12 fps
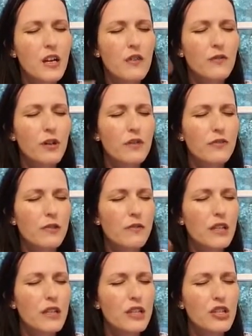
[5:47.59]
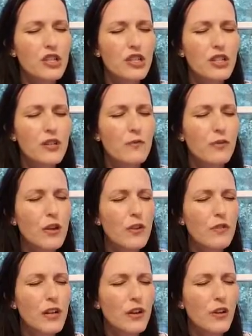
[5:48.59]
for every relationship, for
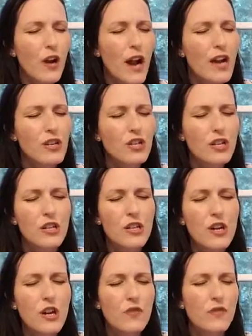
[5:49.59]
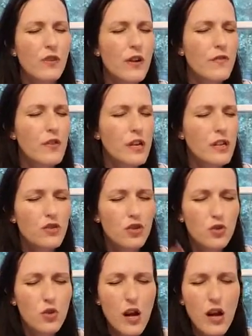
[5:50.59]
every interaction, for every
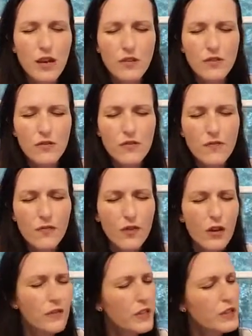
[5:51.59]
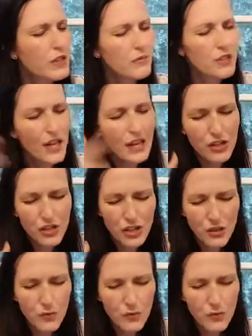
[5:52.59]
trial, for every temptation.